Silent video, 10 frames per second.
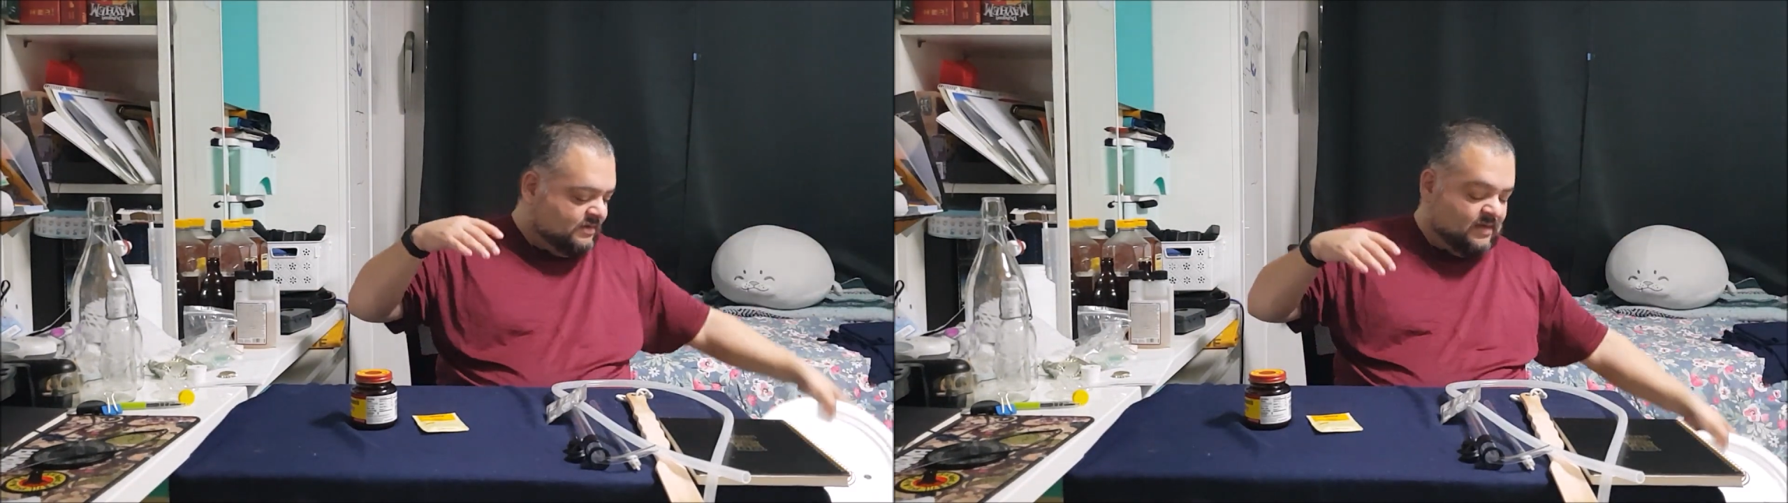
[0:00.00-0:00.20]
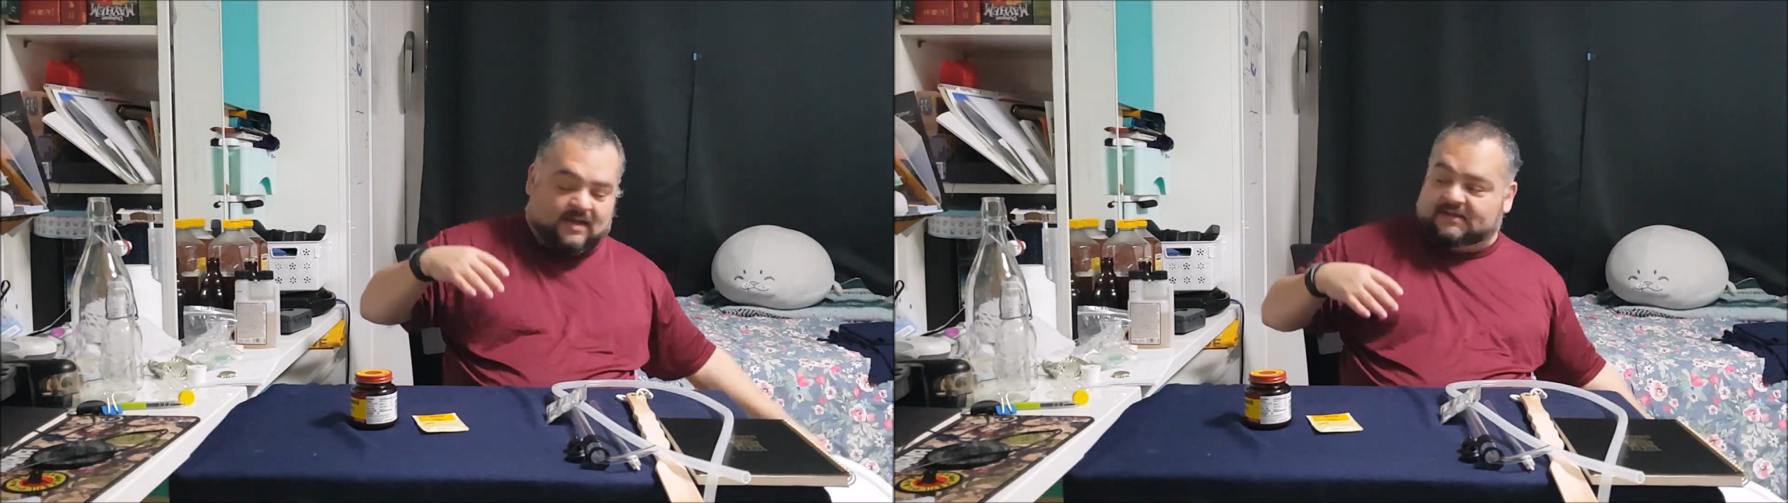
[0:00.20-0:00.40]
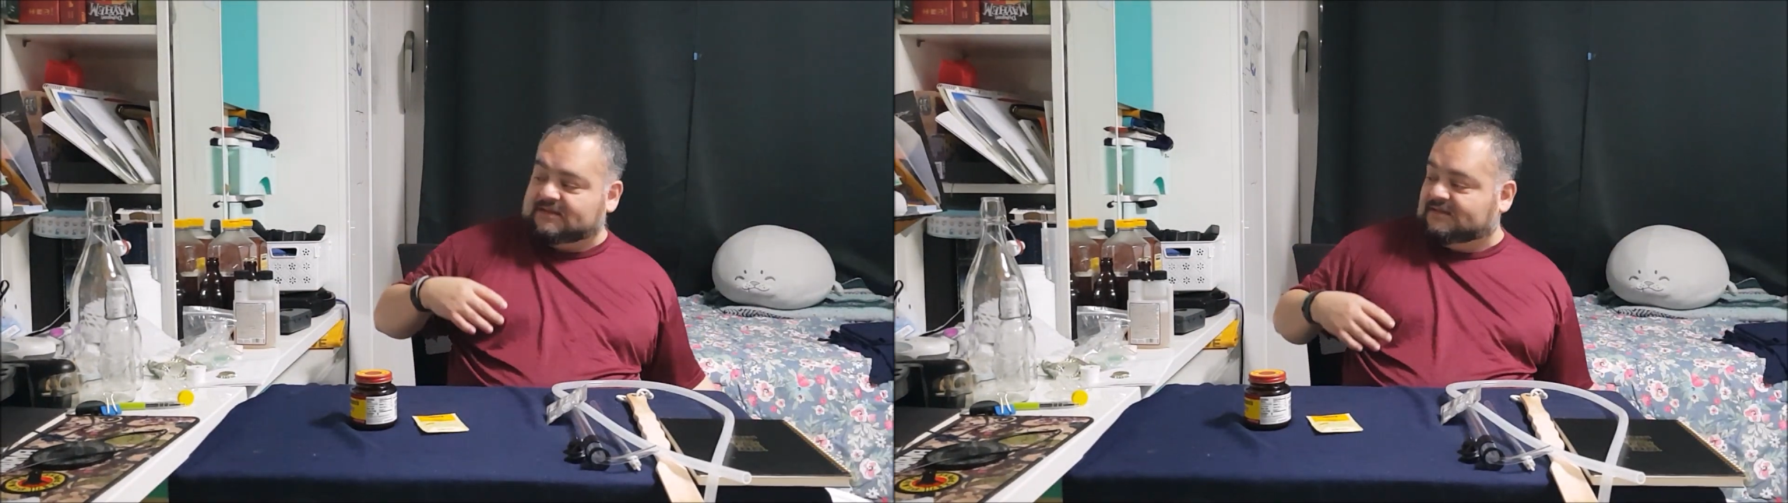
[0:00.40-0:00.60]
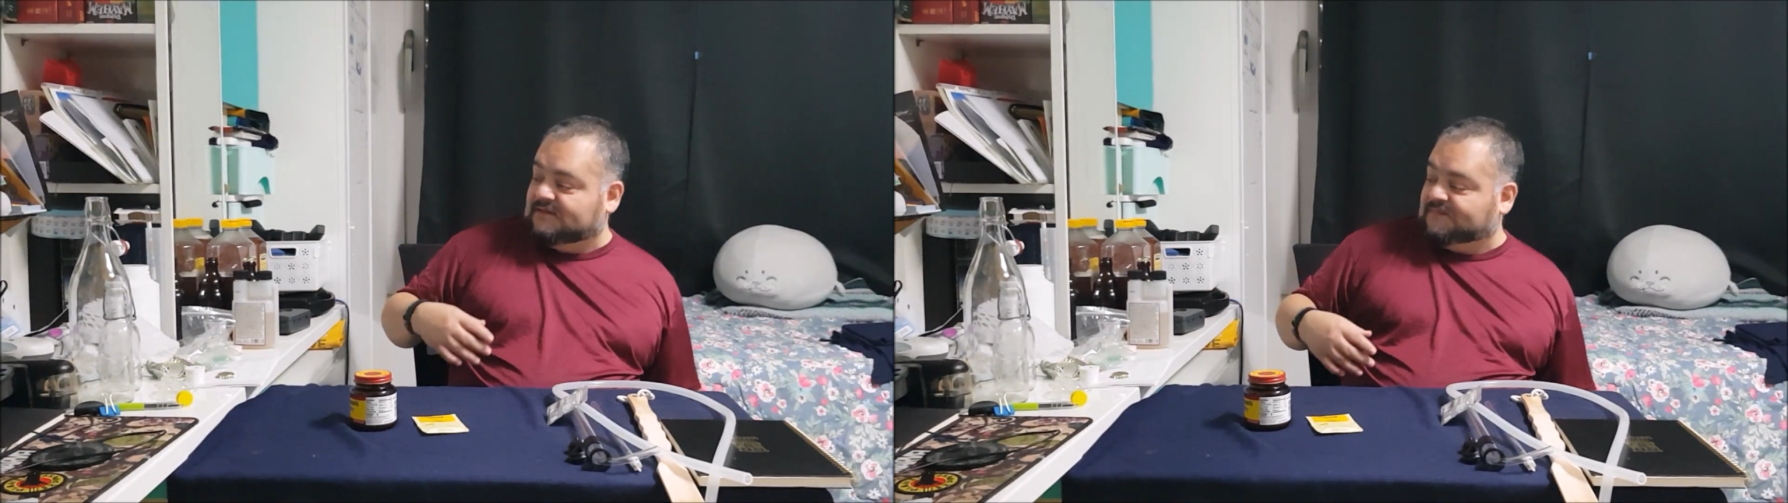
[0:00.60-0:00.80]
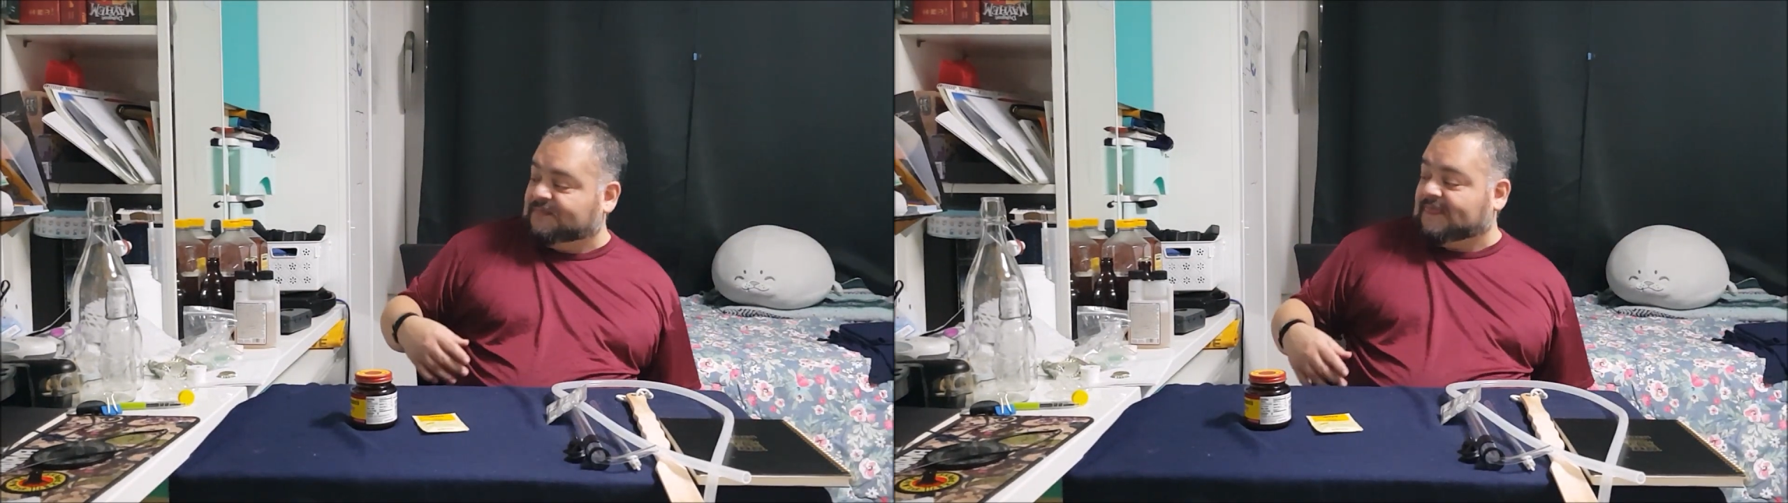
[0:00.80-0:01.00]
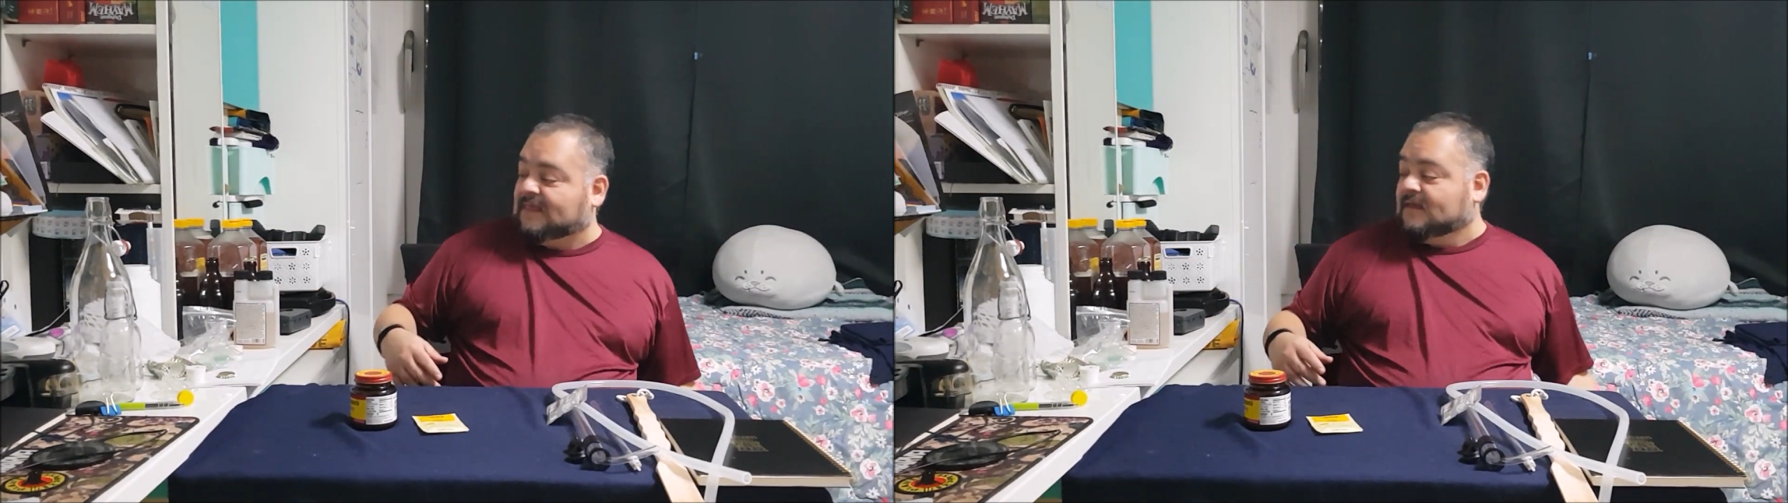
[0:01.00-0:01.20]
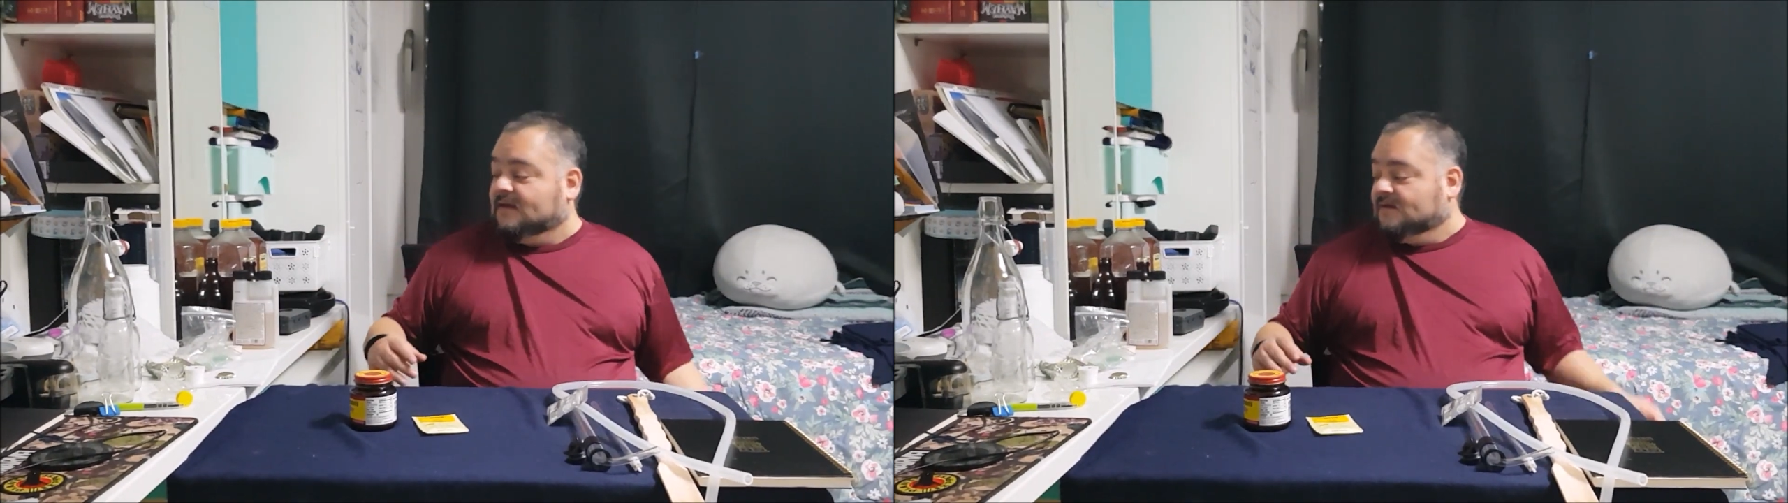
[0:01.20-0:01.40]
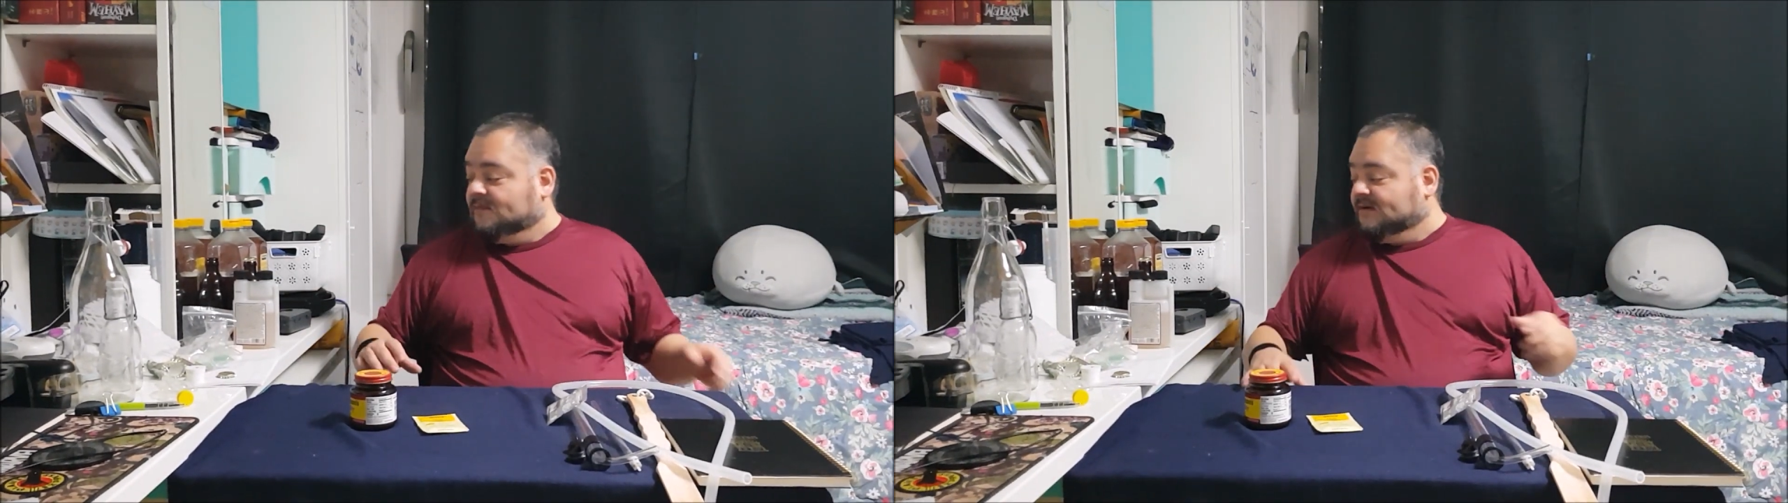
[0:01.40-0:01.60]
Excellent. What